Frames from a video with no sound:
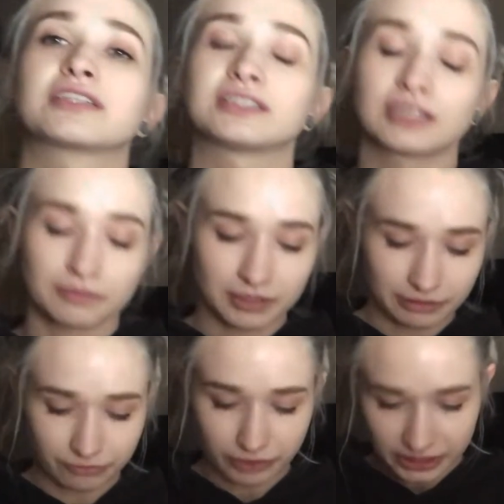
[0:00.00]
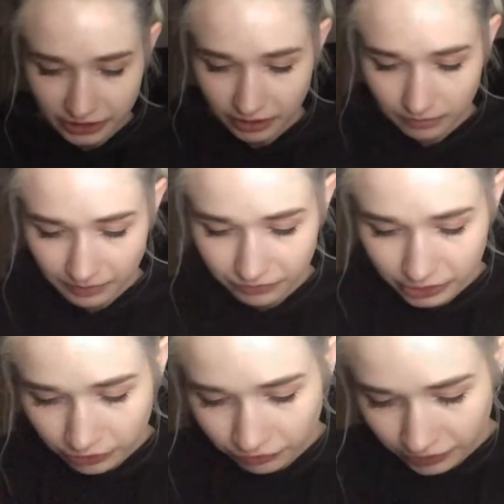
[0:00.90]
because then I'm gonna be reaching up every
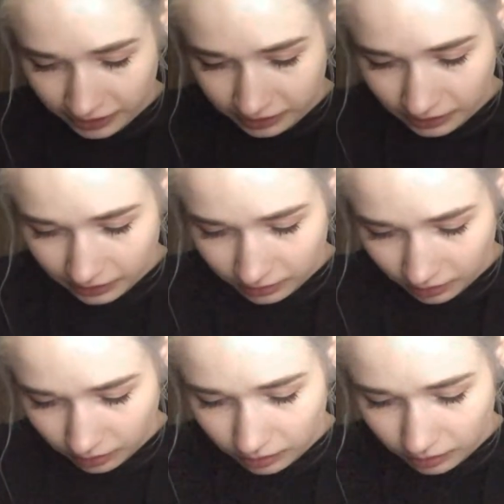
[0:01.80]
two seconds.